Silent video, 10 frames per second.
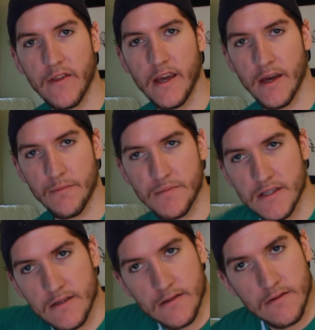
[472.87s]
the
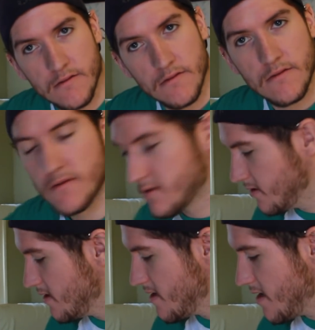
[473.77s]
hips
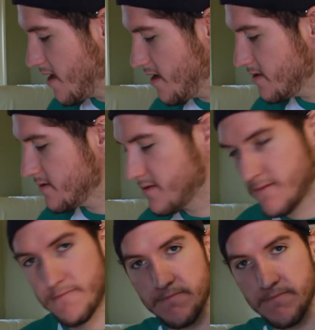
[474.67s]
hands.